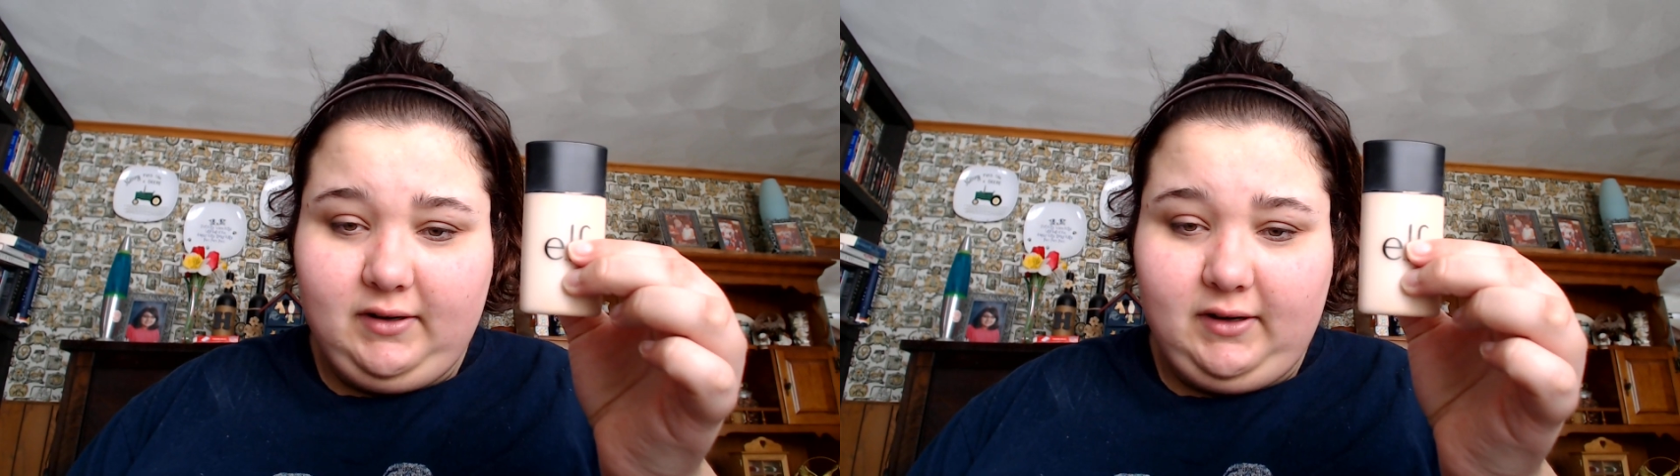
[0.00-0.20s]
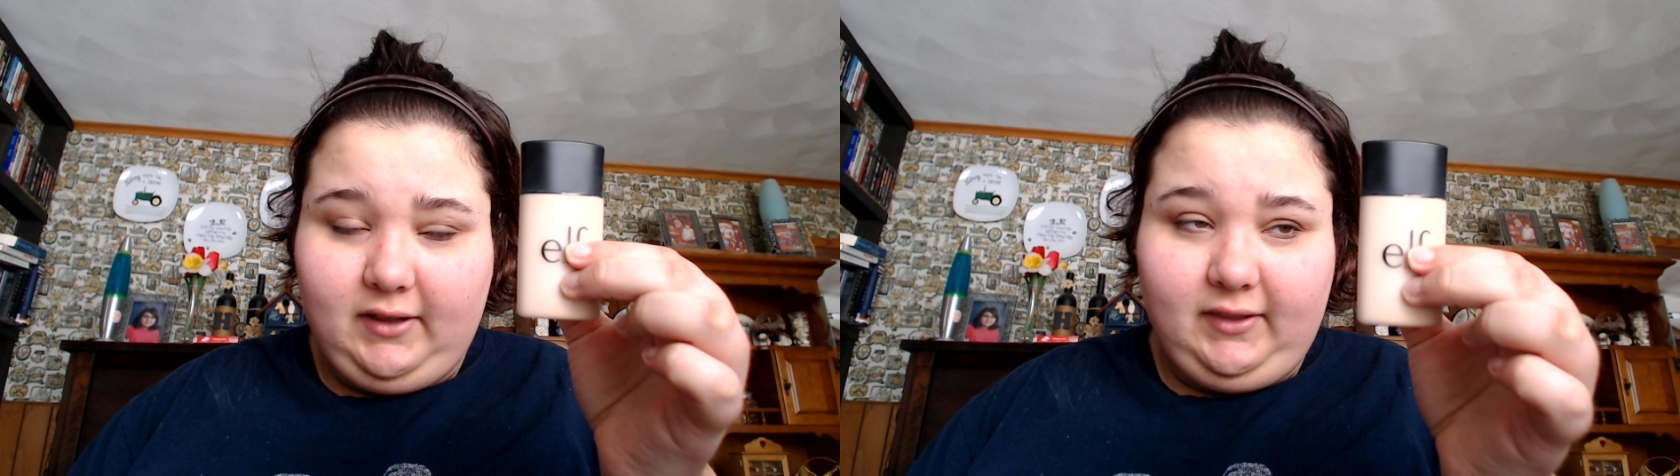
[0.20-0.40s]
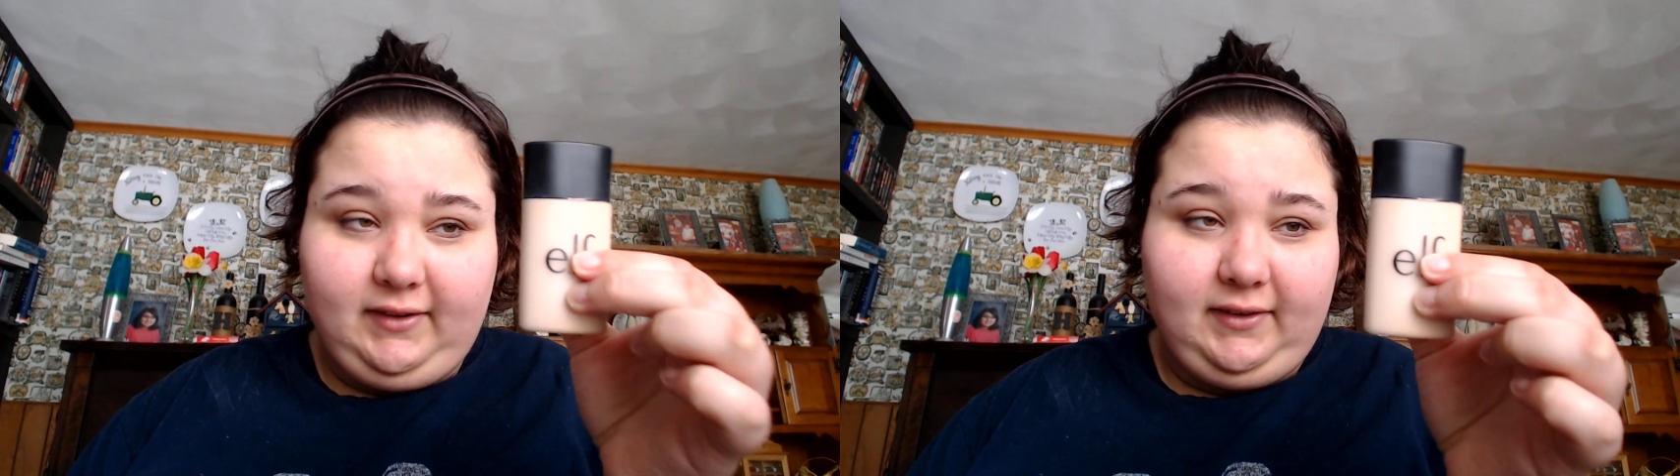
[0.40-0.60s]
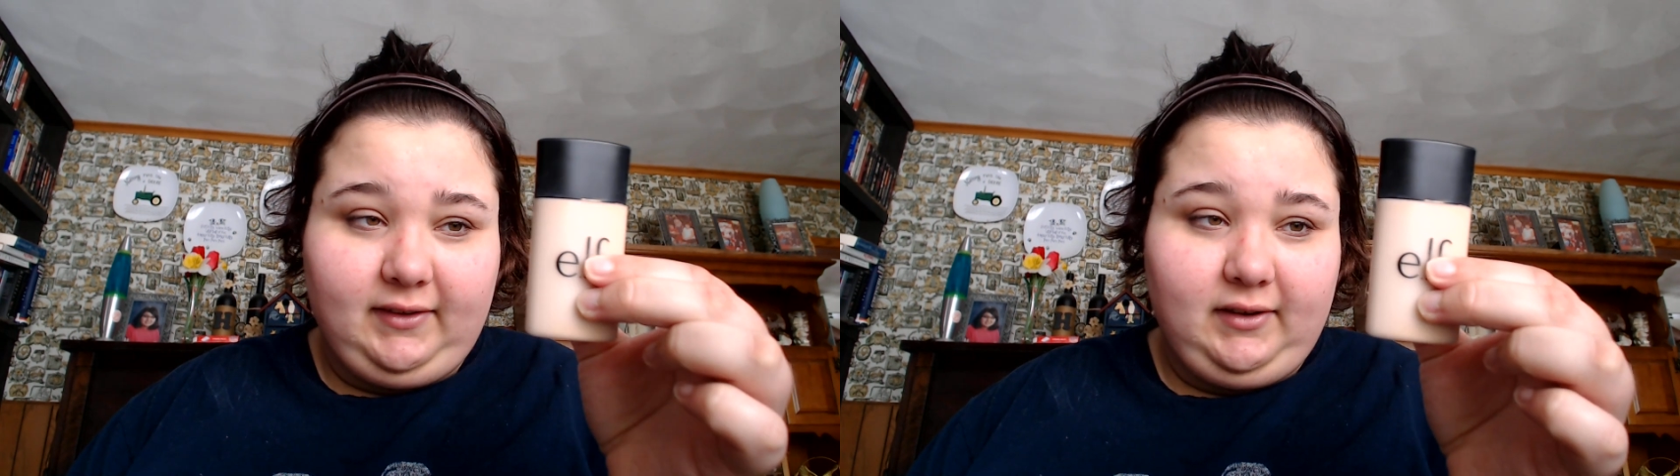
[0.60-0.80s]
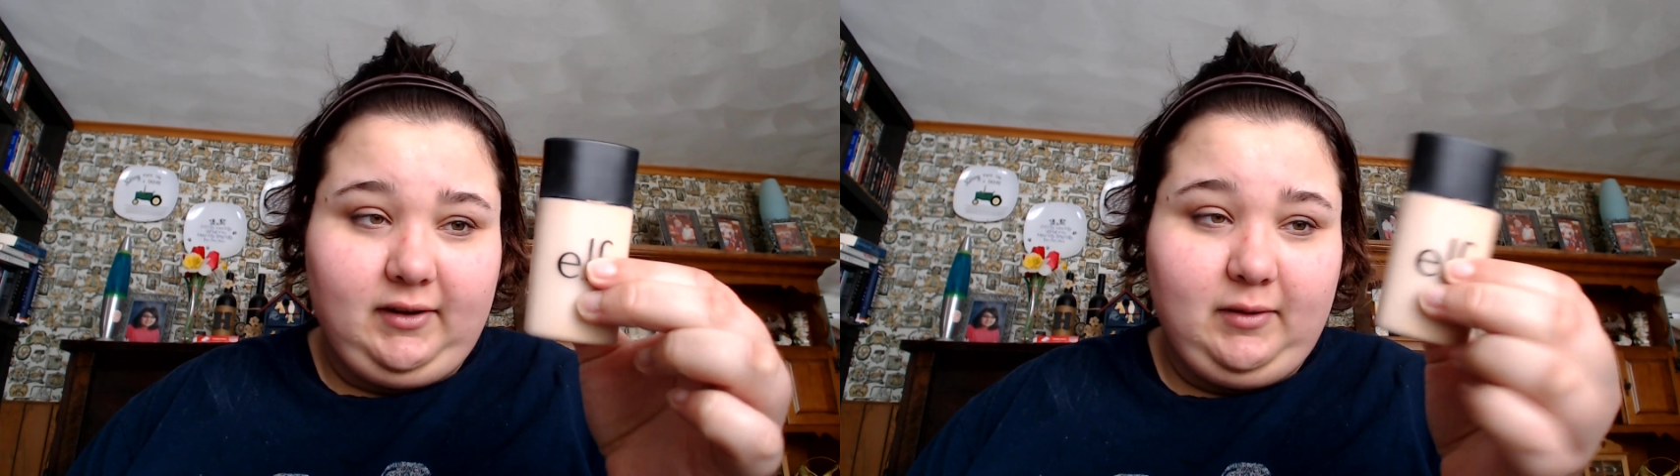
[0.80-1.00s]
and this is
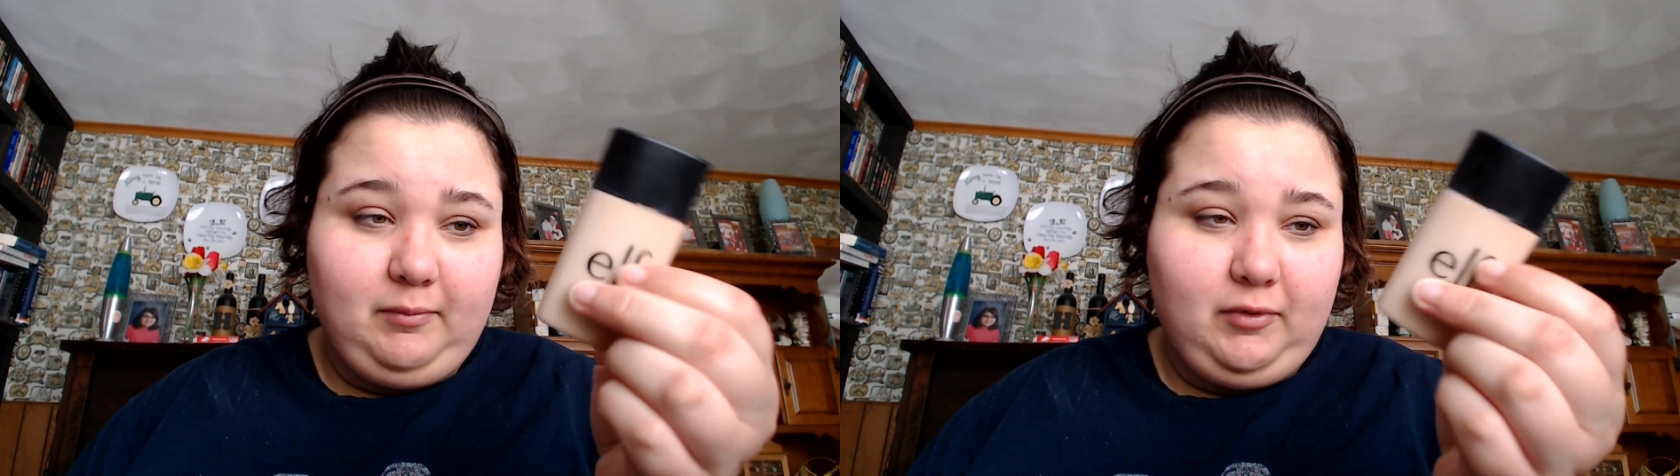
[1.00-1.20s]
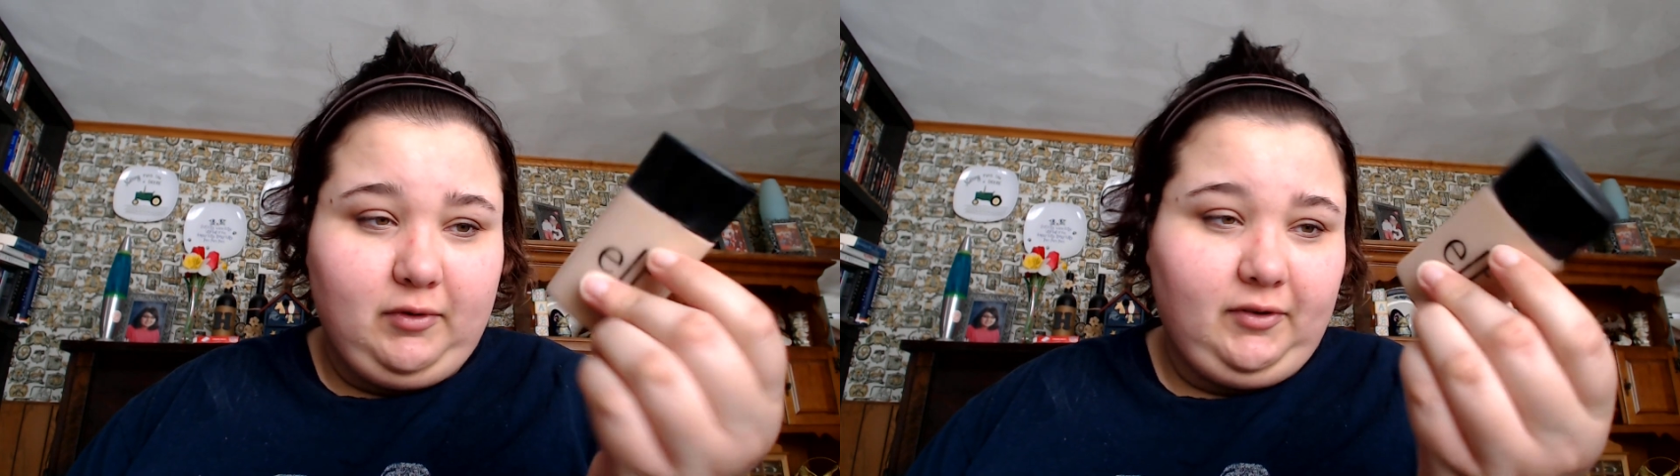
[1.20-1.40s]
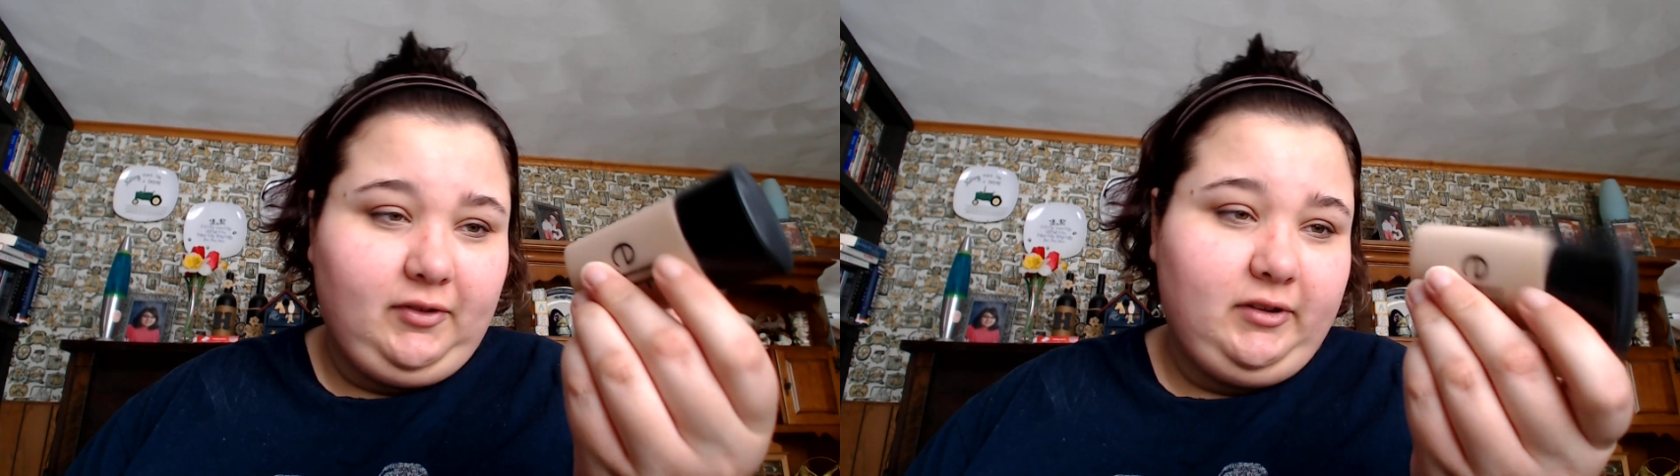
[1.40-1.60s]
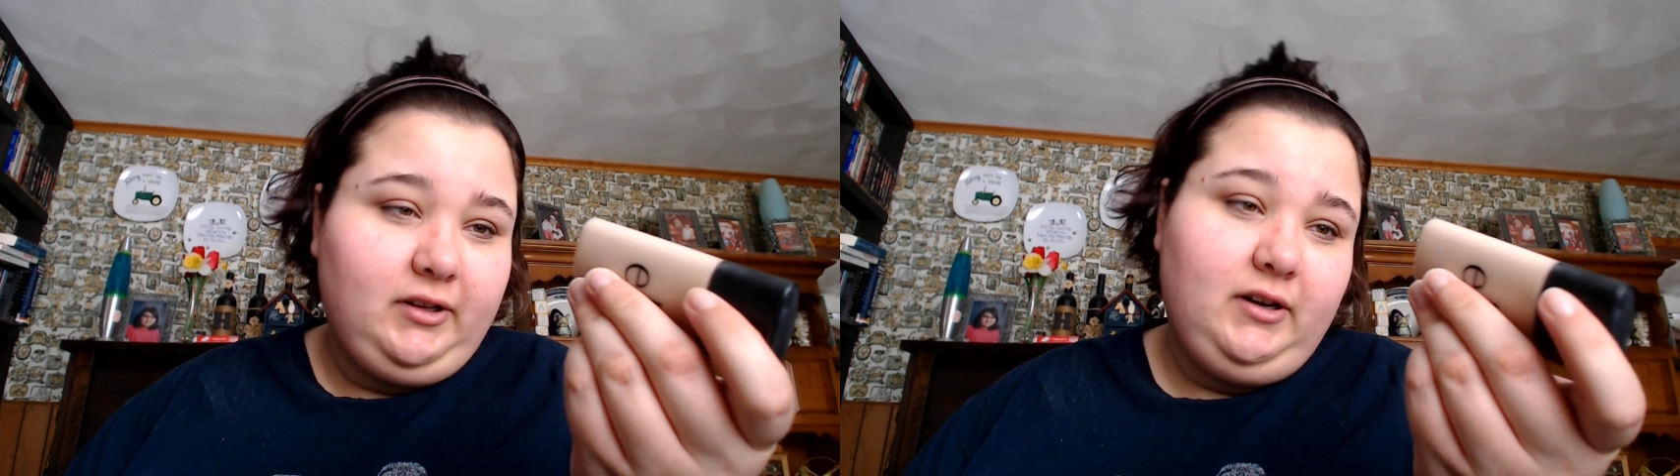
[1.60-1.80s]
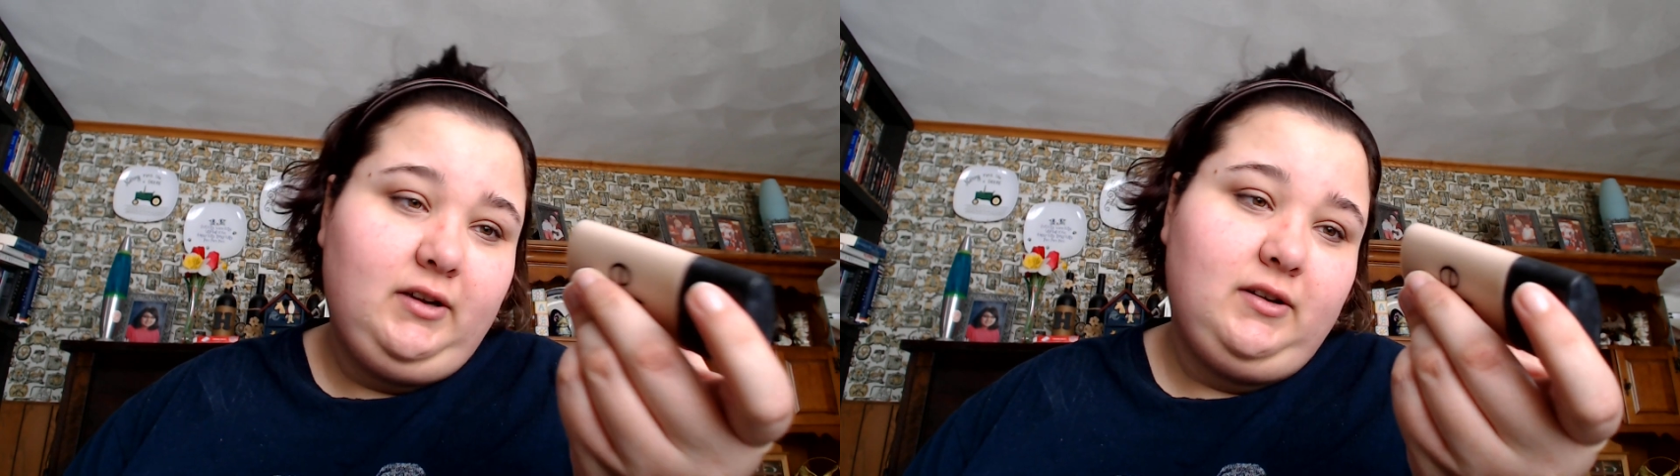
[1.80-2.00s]
in
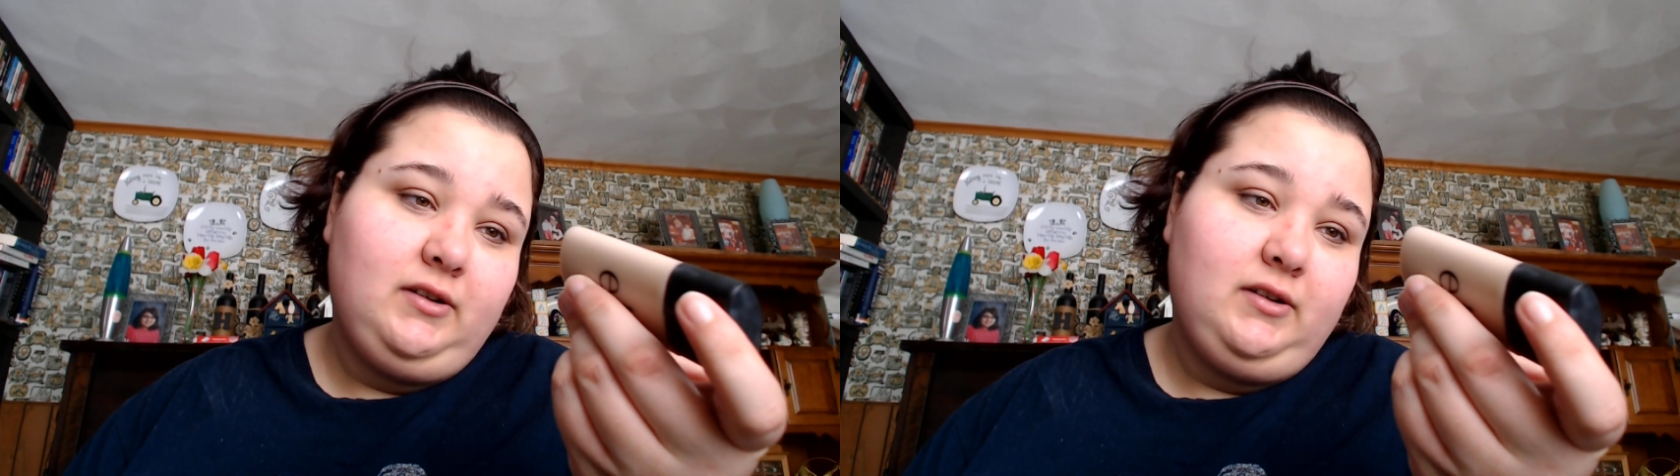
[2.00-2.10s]
Porcelain.